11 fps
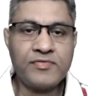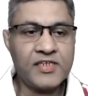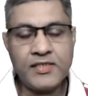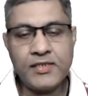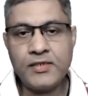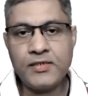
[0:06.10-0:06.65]
of
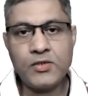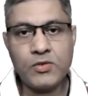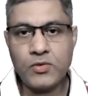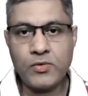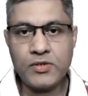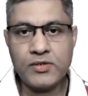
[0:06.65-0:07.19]
Succeed Easy
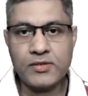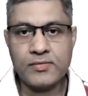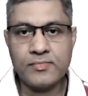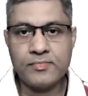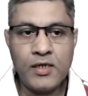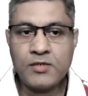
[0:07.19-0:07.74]

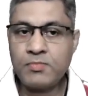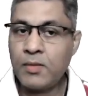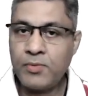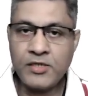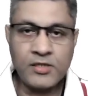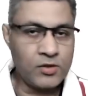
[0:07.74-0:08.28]
Tutorials. It's my
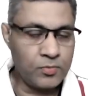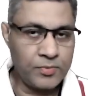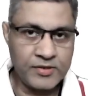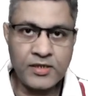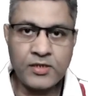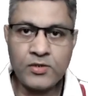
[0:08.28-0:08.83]
pleasure to
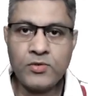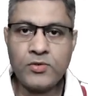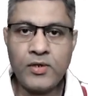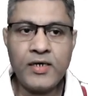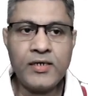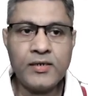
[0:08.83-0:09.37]
present to you
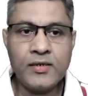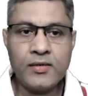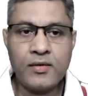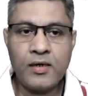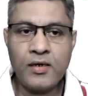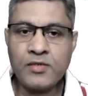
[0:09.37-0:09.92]
today
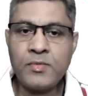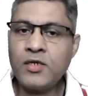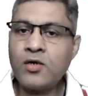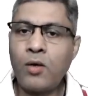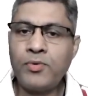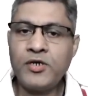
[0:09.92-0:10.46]

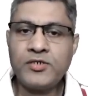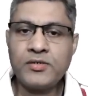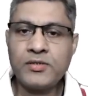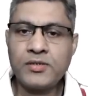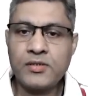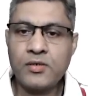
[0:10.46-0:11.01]
arithmetic
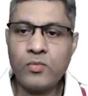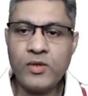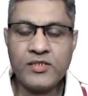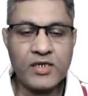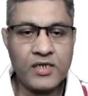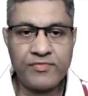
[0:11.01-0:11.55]
operations
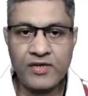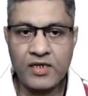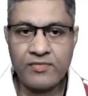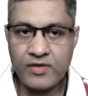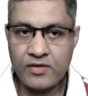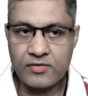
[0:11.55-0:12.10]
with
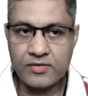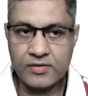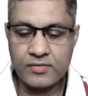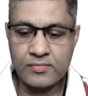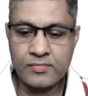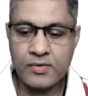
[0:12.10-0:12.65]
significant
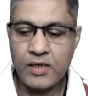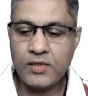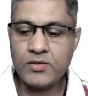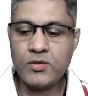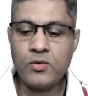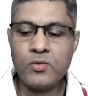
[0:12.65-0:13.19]
figures.
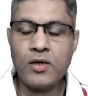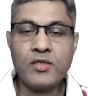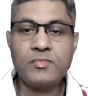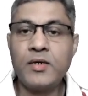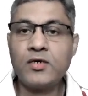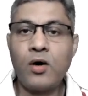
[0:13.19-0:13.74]
As you know,
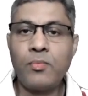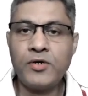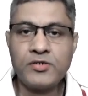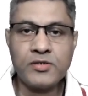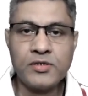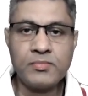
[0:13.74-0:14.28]
arithmetic
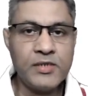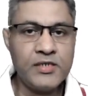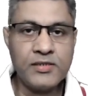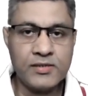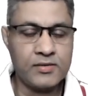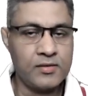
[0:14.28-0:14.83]
operations
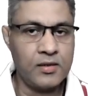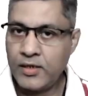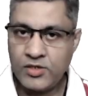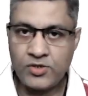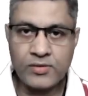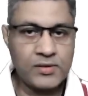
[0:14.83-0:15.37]
means
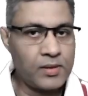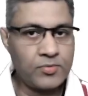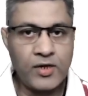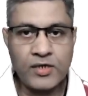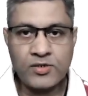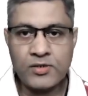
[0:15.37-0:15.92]
addition,
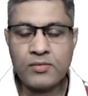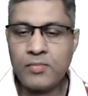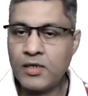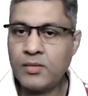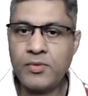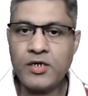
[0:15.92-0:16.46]
subtraction,
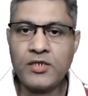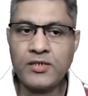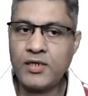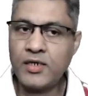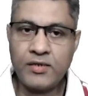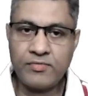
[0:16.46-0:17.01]

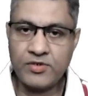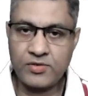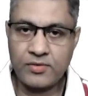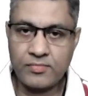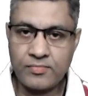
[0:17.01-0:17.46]
multiplication, and division.